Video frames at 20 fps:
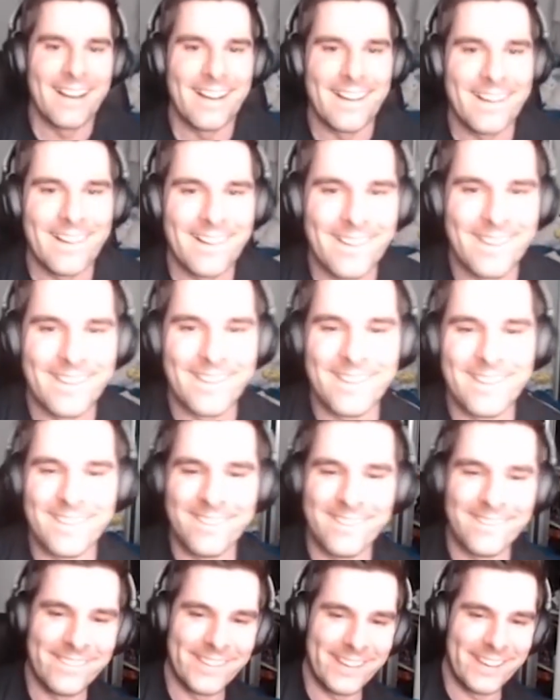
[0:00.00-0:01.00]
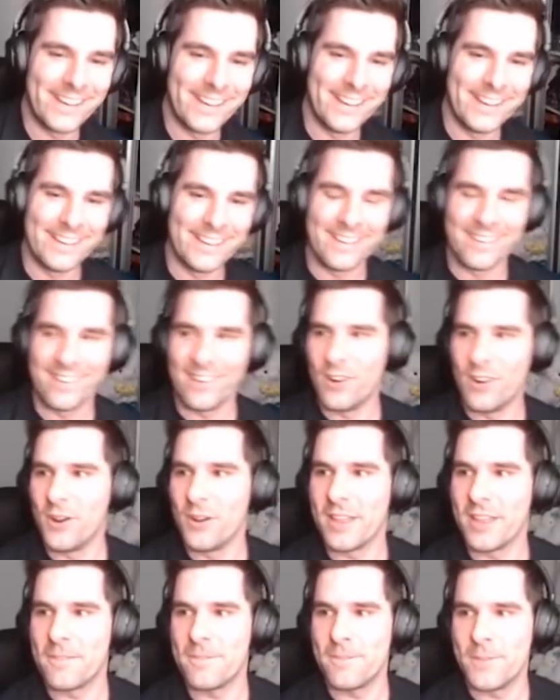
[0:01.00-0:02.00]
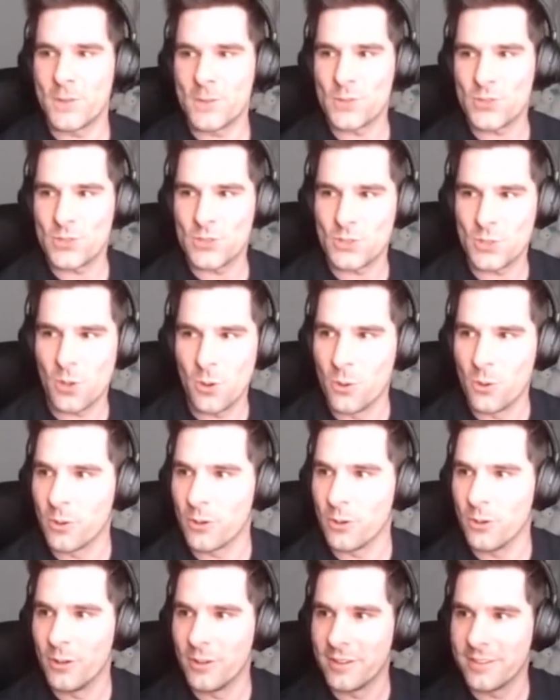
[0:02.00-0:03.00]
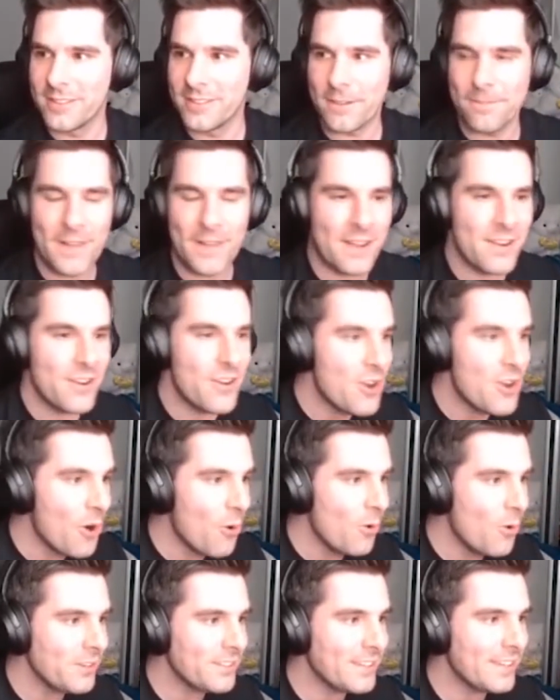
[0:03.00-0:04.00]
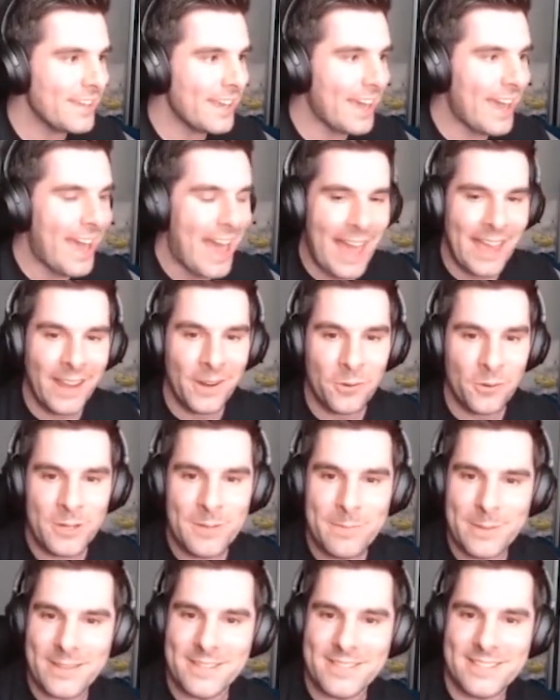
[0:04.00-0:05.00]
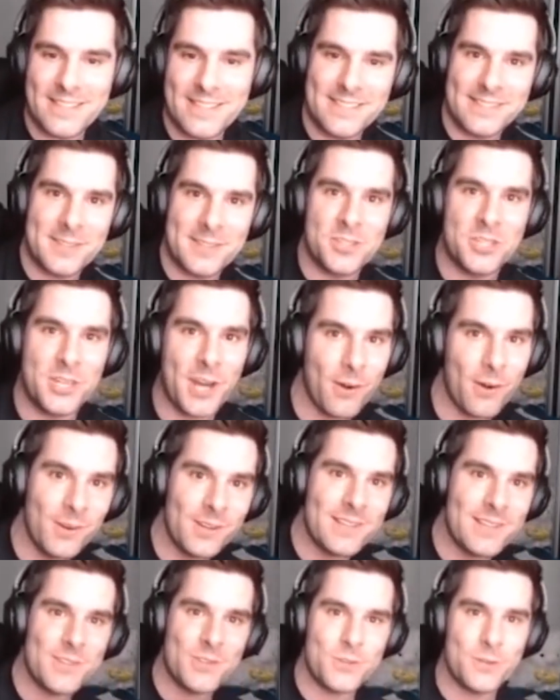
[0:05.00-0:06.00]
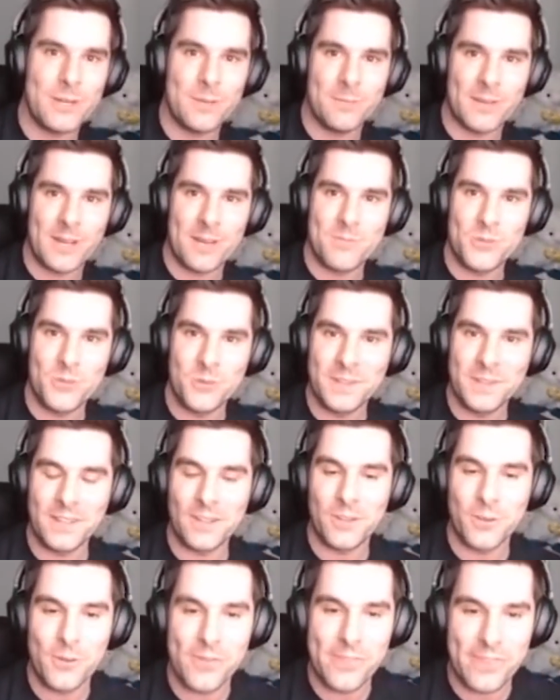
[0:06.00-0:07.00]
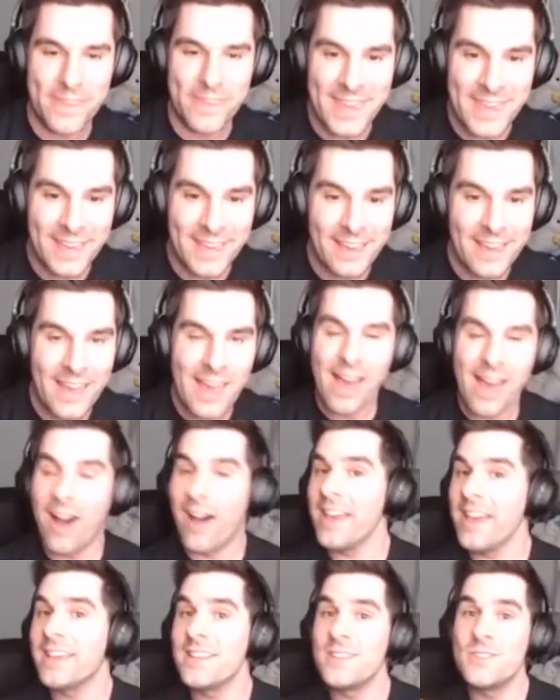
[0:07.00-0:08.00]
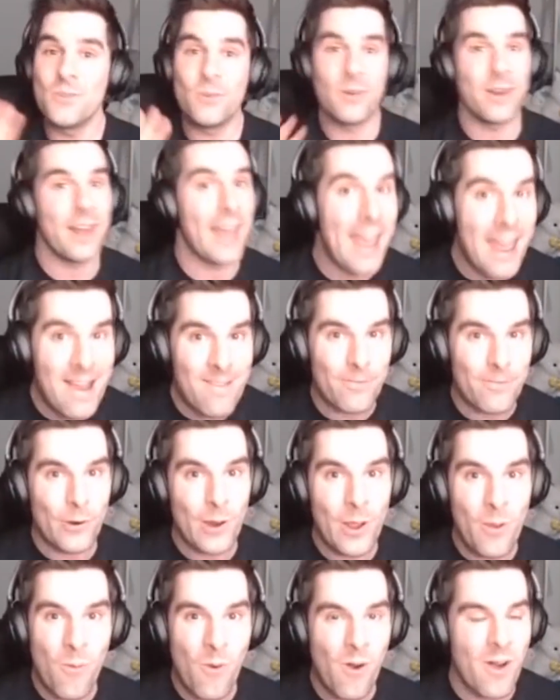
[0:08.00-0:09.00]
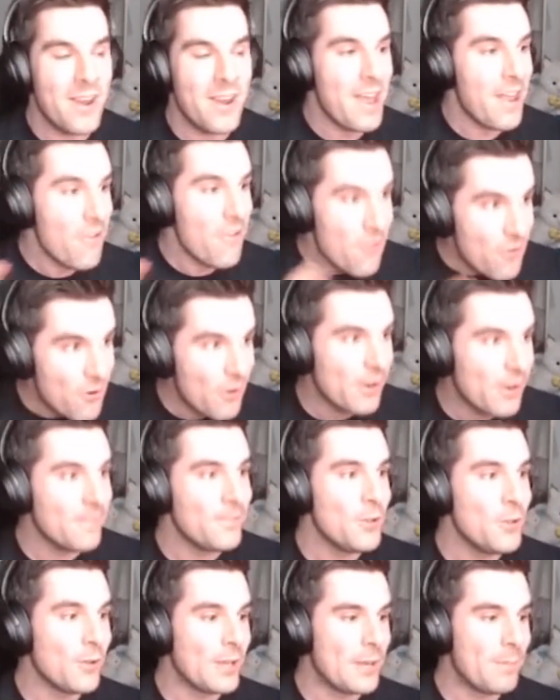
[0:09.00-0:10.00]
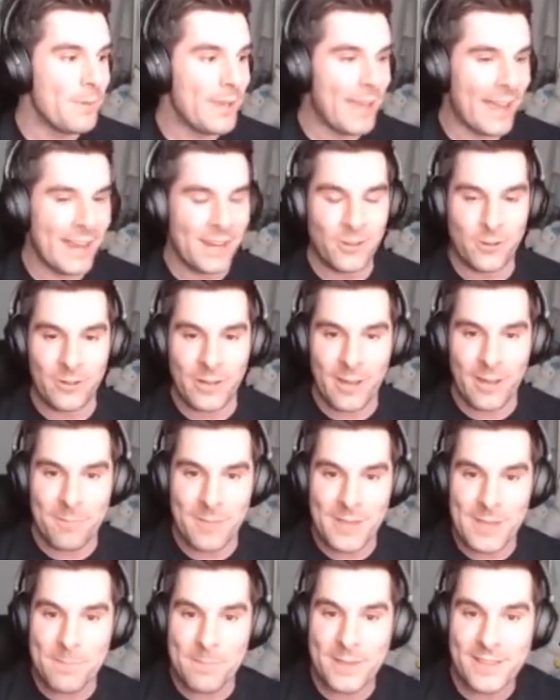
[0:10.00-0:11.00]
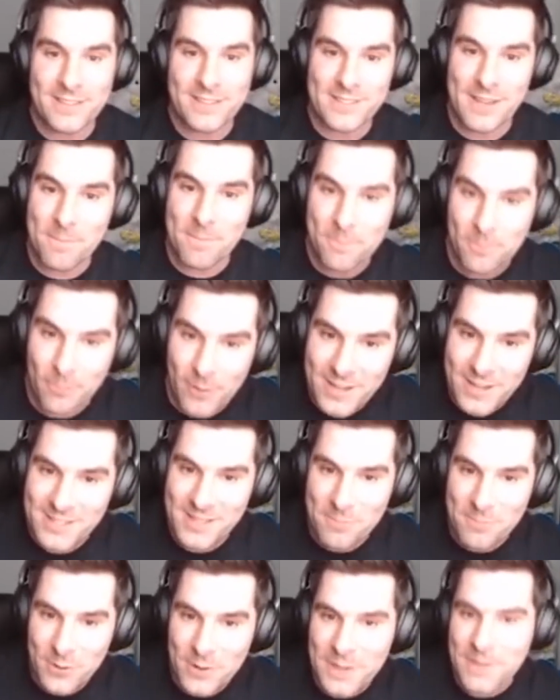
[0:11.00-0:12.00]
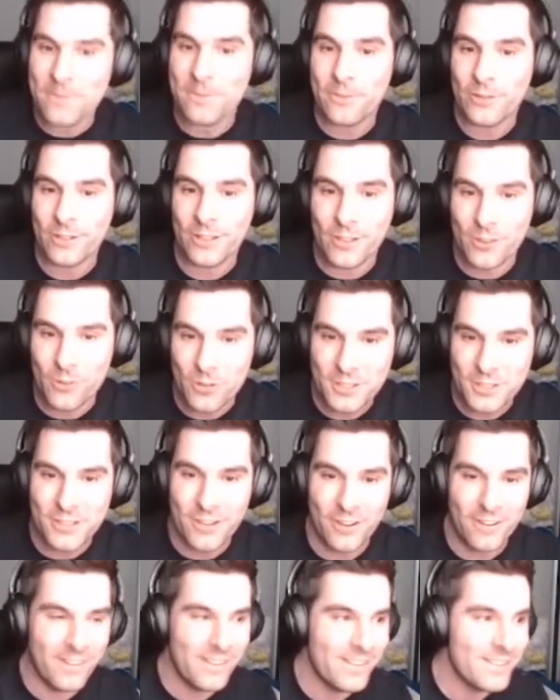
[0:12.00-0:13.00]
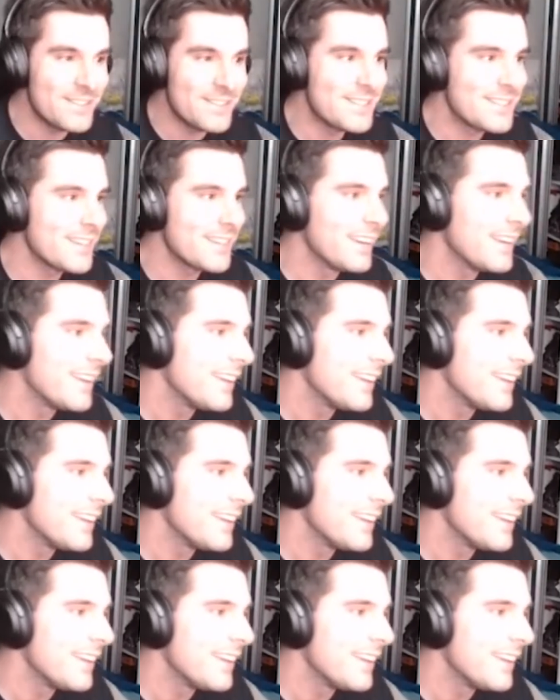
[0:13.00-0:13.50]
Oh yeah. Oh, that feels so good. And no one can get angry because this is a charity stream and I'm doing a good thing. I can do whatever I want and none of you can be angry at me because I'm raising money for a good cause.